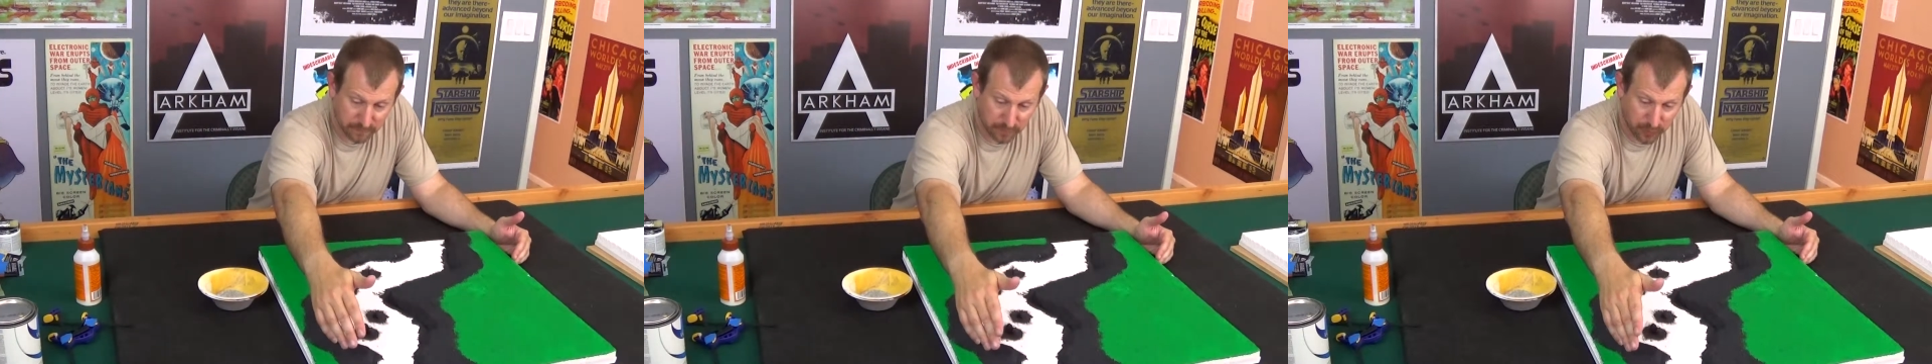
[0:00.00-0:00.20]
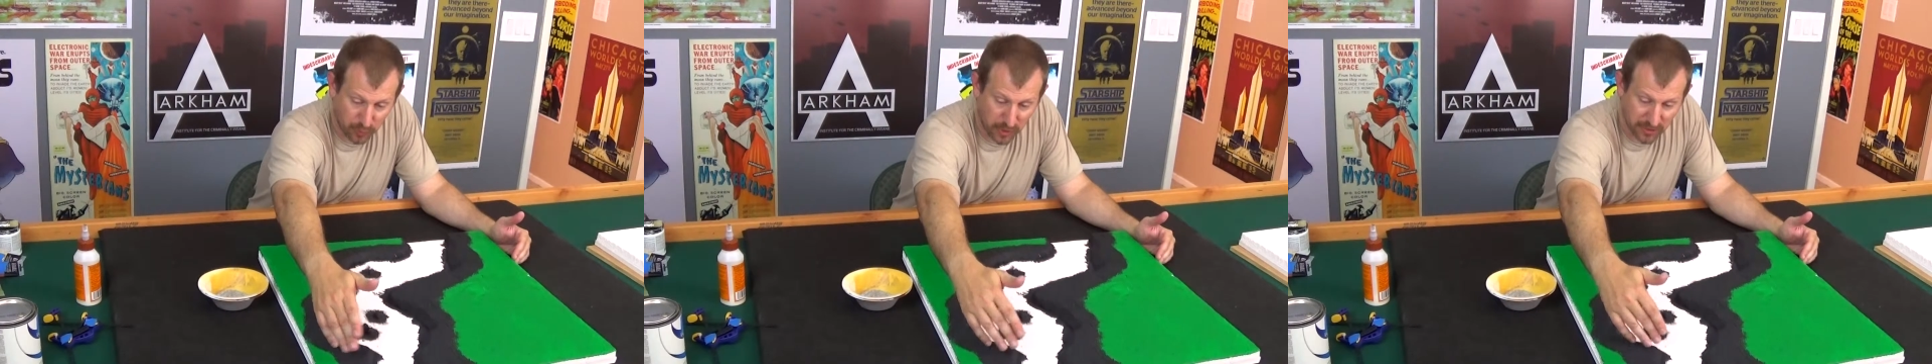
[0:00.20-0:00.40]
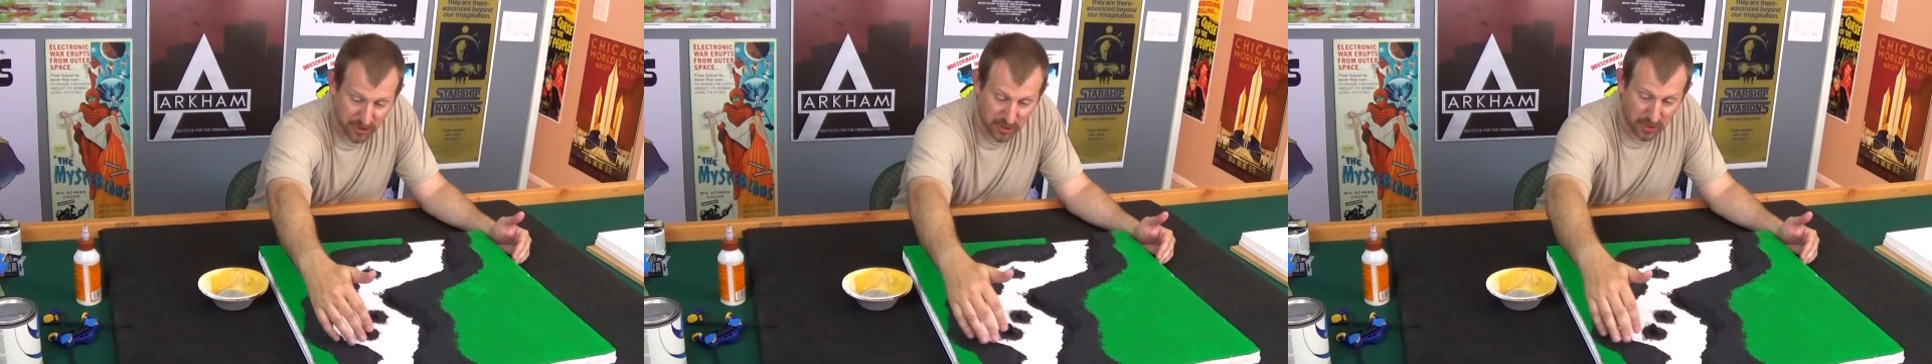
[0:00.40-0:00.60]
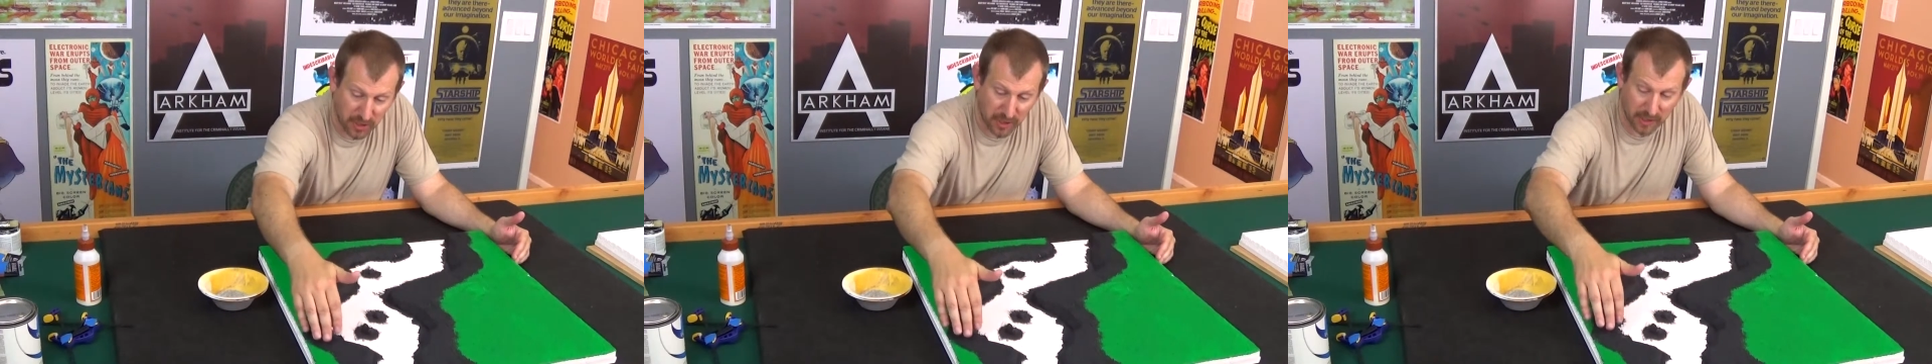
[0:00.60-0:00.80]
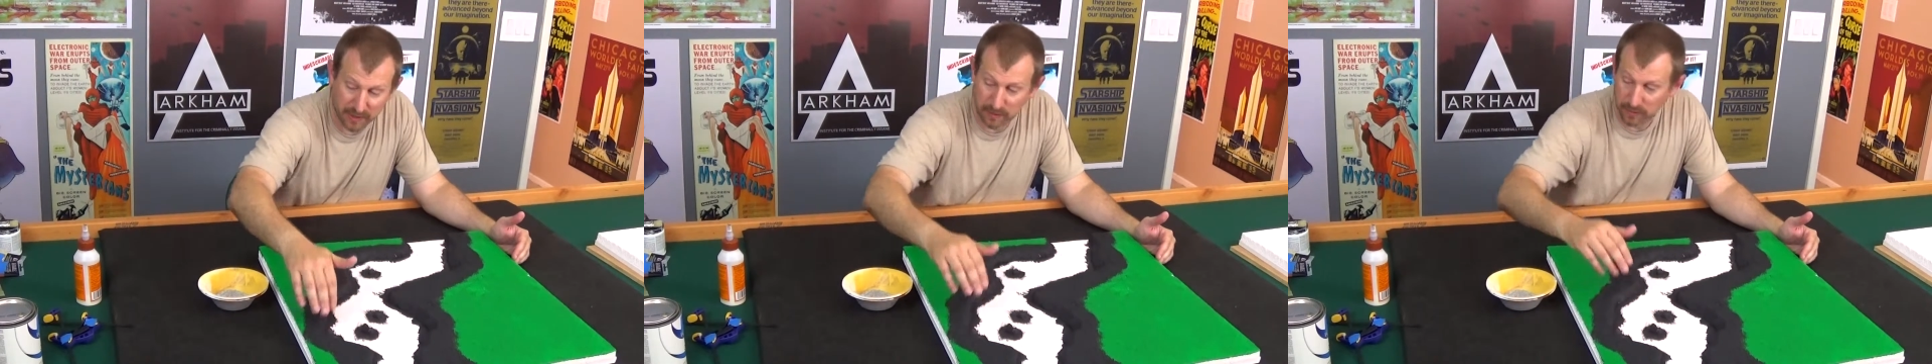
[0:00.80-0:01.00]
brush
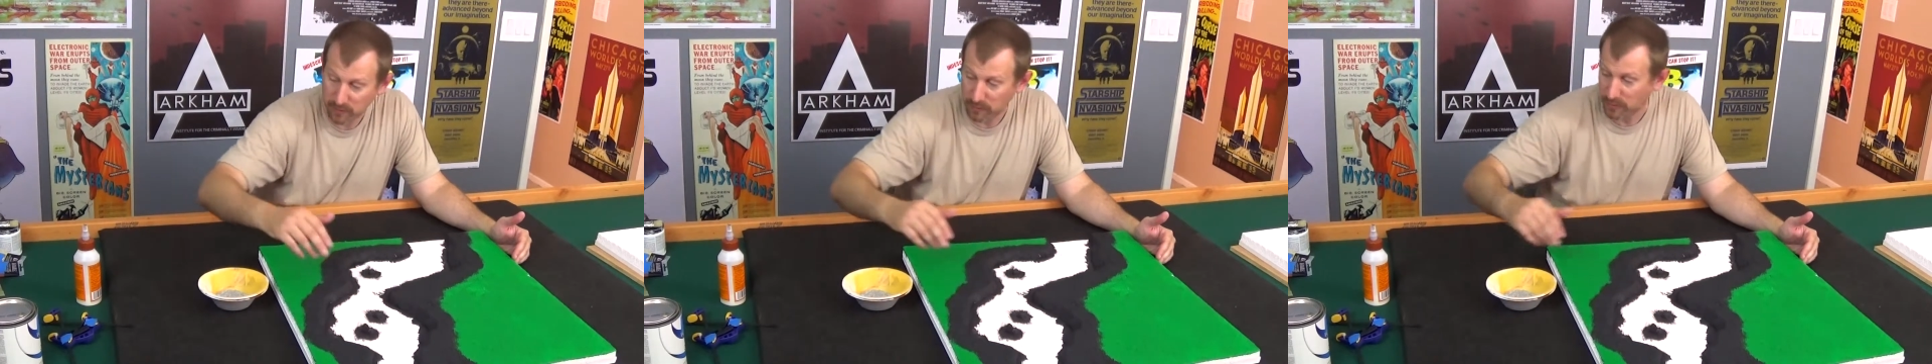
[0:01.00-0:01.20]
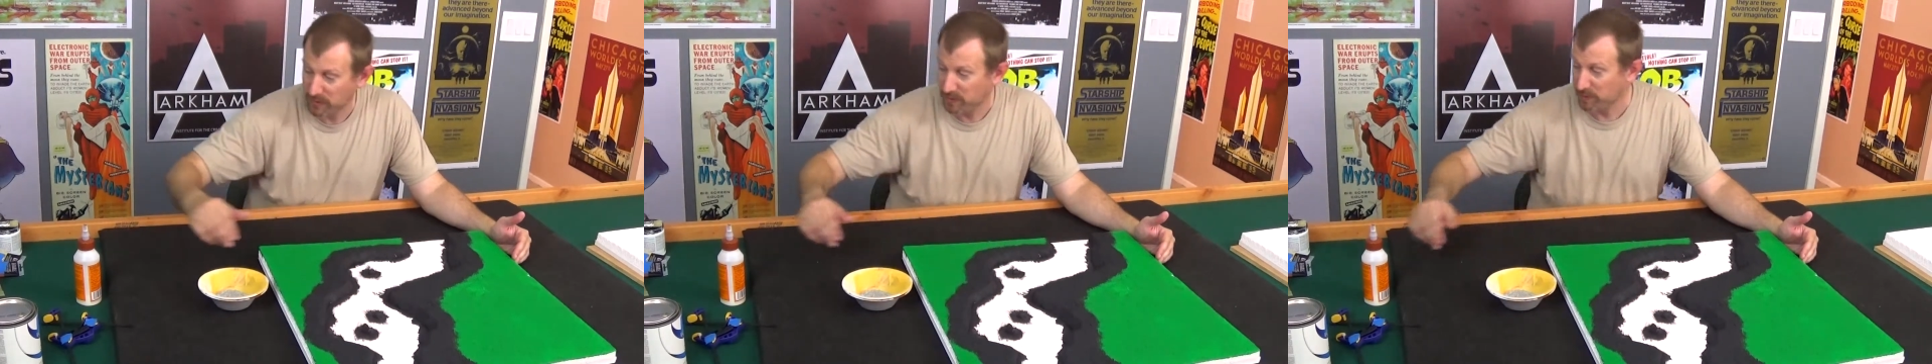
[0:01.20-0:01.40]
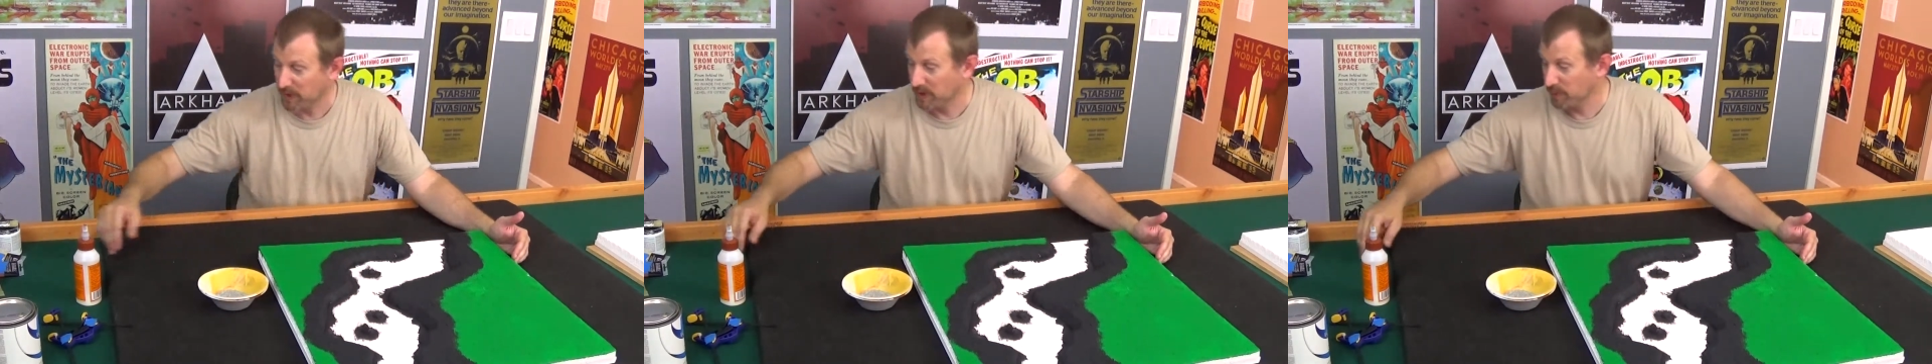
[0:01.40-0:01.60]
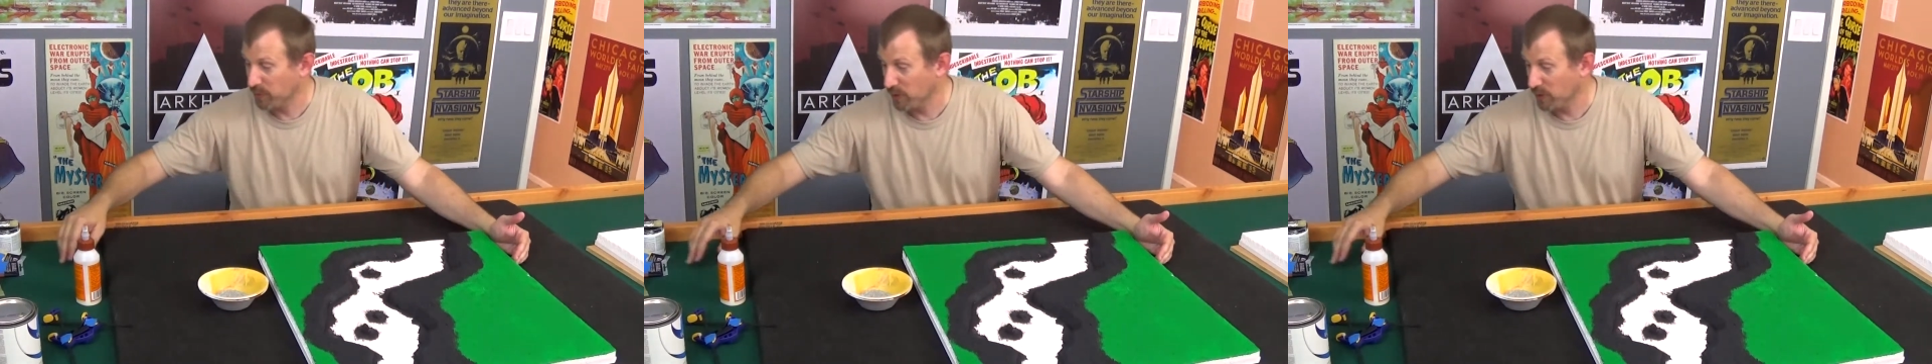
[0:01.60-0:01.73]
on with my